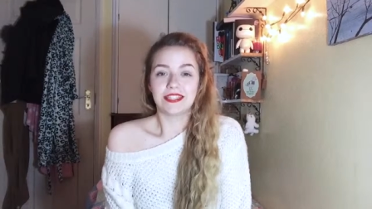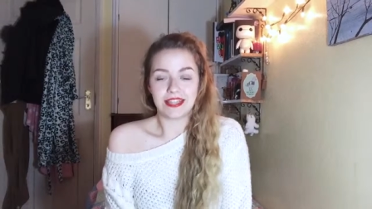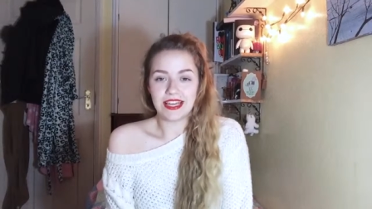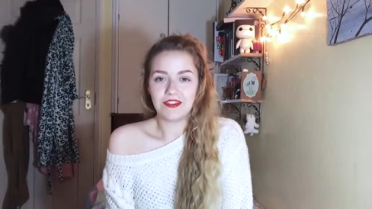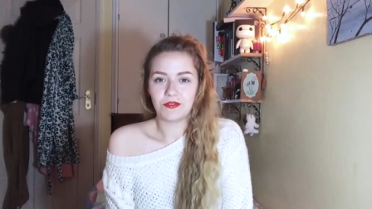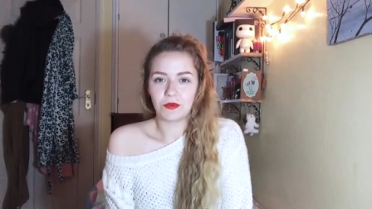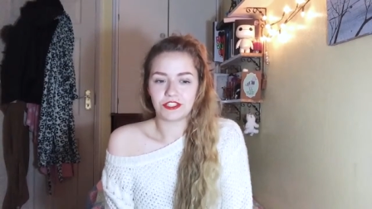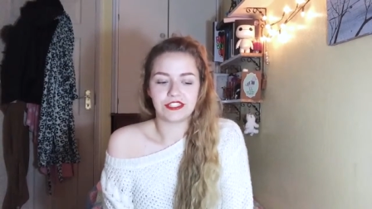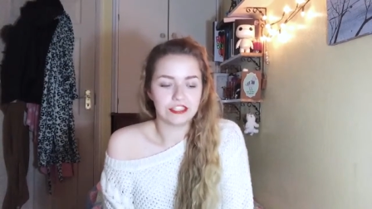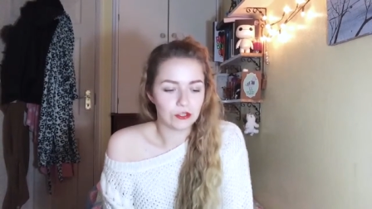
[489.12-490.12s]
So thank you for
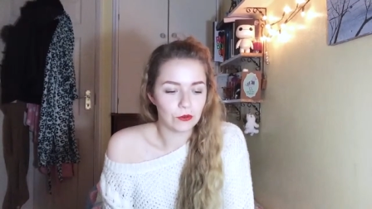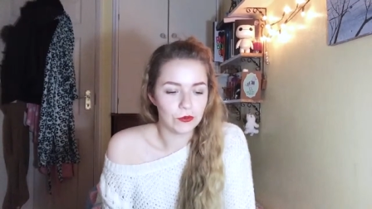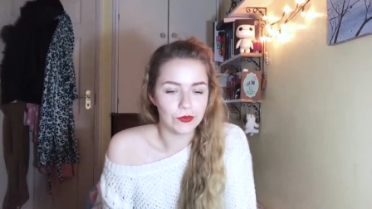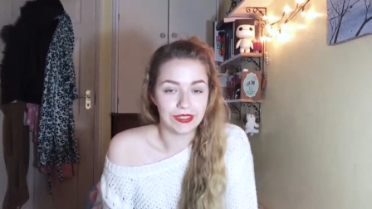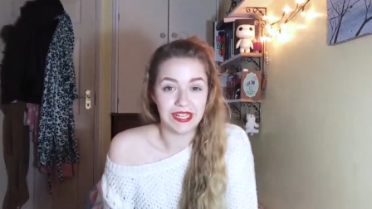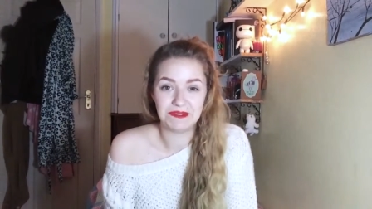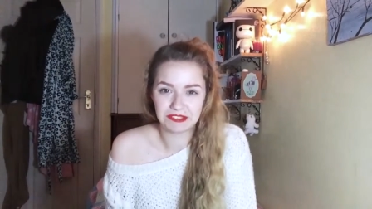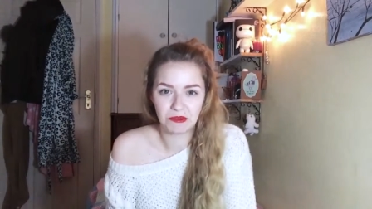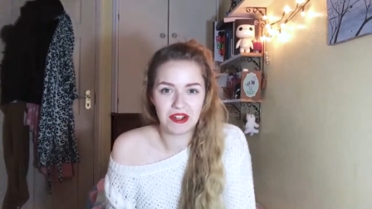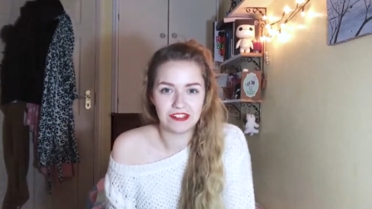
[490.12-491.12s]
watching this haul. It
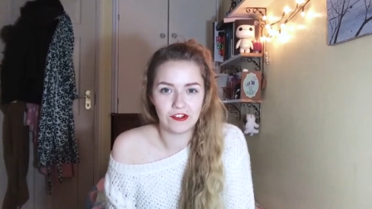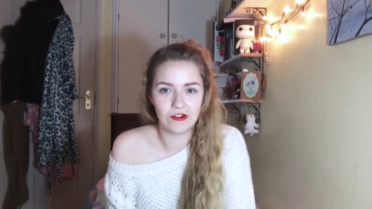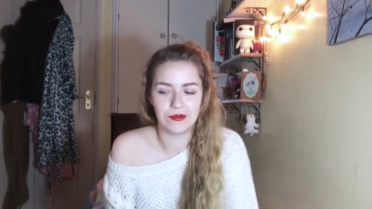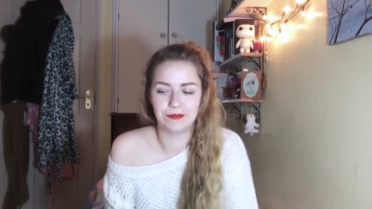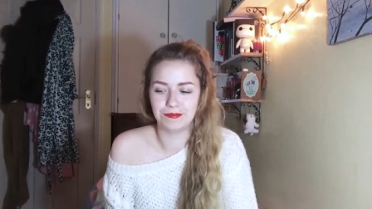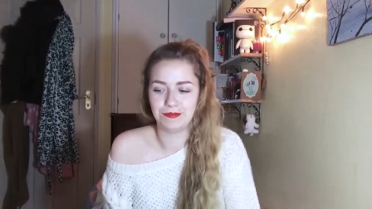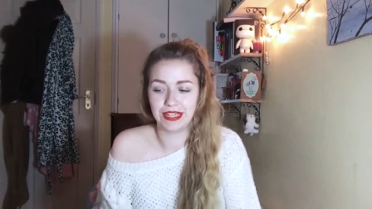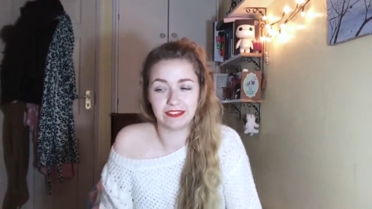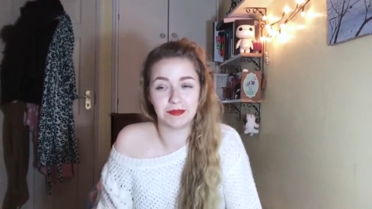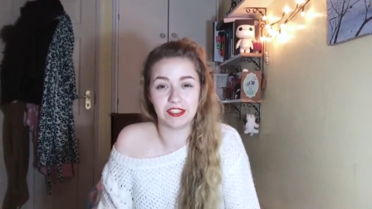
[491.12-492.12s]
was quite long,
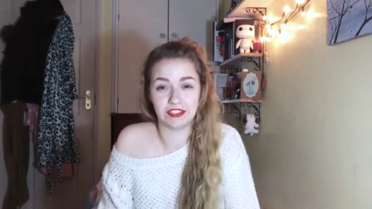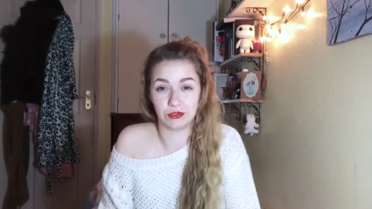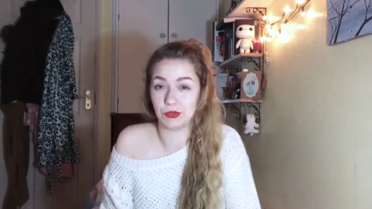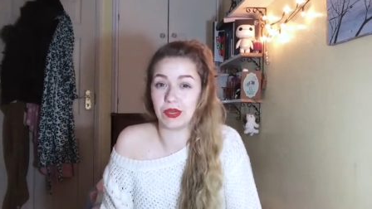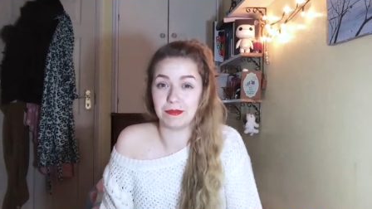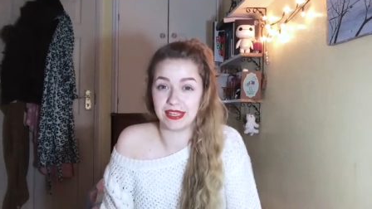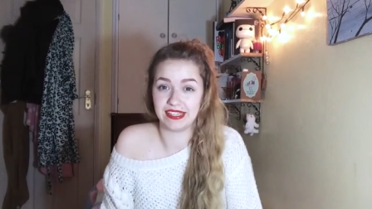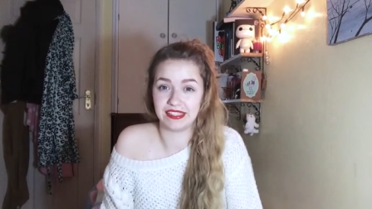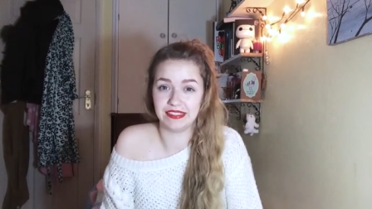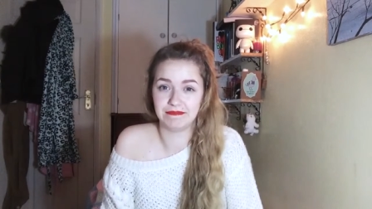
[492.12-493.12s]
but that's because it was quite big.